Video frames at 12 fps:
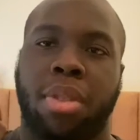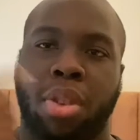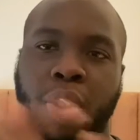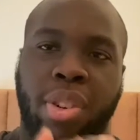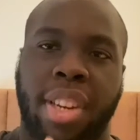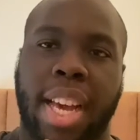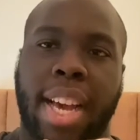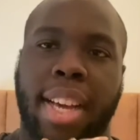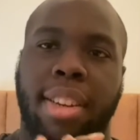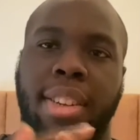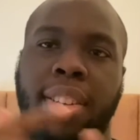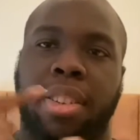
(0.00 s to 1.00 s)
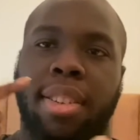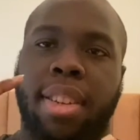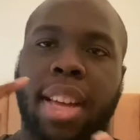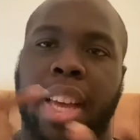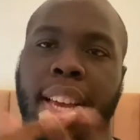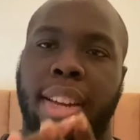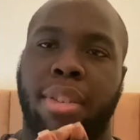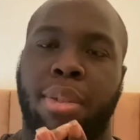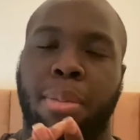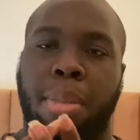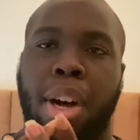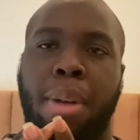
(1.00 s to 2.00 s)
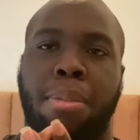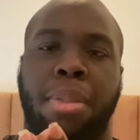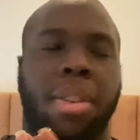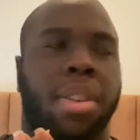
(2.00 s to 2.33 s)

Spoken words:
her dad, and her mom,